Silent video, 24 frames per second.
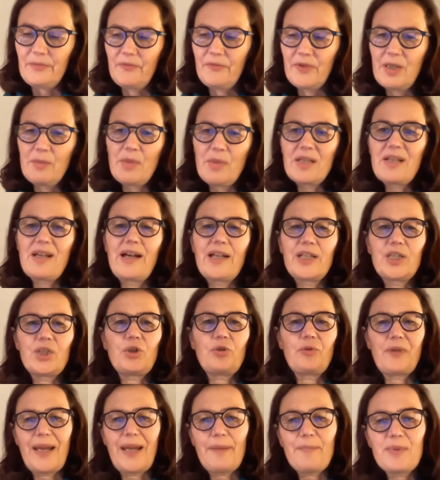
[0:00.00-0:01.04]
women are
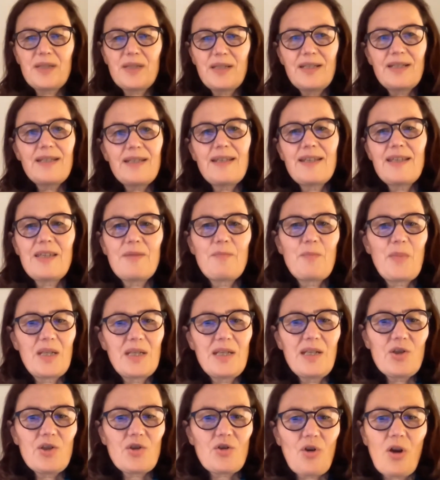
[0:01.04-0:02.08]
trapped in these
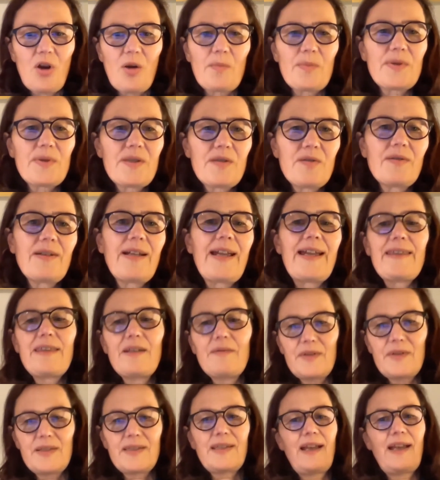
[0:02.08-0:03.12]
mini jobs together
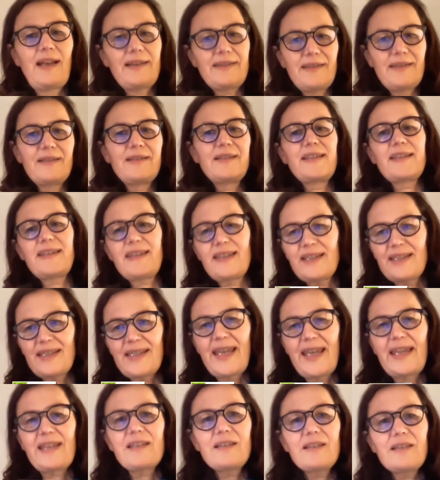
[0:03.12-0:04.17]
with other
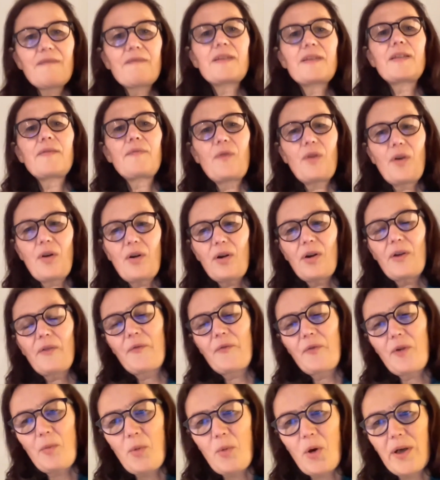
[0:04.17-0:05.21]
disincentives for
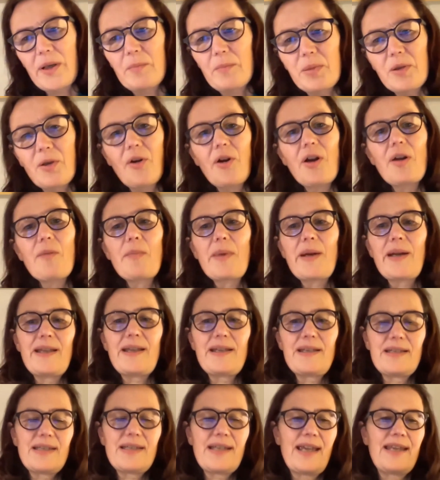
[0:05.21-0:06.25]
more
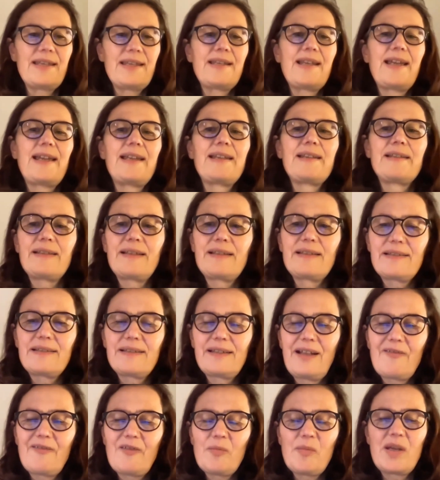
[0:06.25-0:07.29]
employment, and the
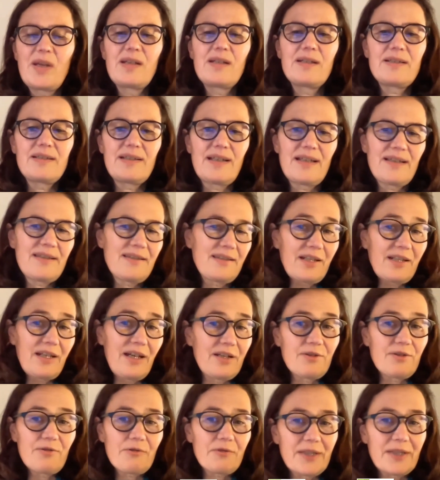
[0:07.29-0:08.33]
government does the
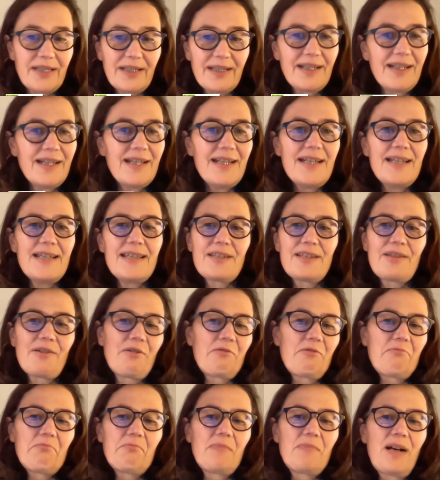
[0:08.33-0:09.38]
contrary.
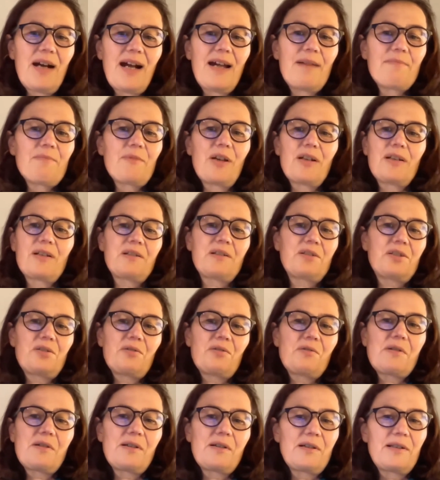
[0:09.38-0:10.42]
So I'm not
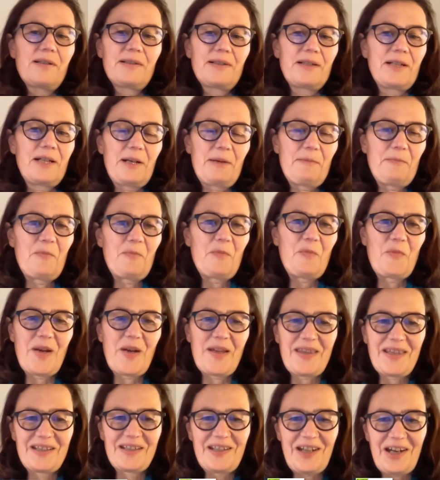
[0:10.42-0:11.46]
sure
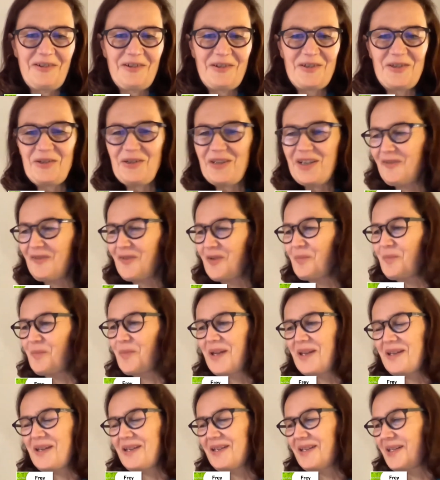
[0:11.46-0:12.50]
whether our new
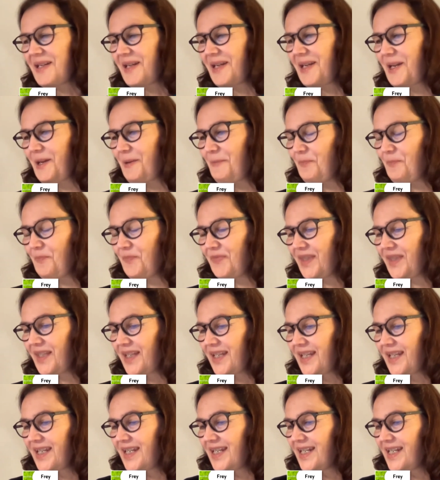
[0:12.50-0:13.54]
government
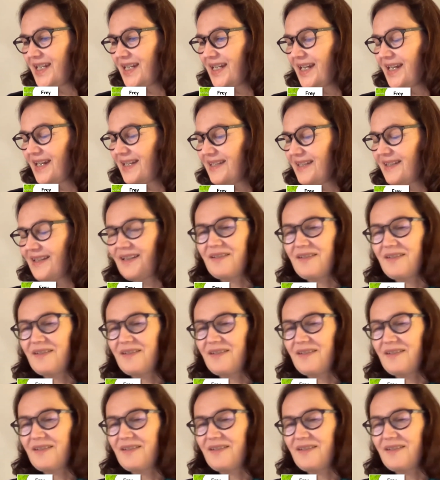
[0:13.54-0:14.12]
has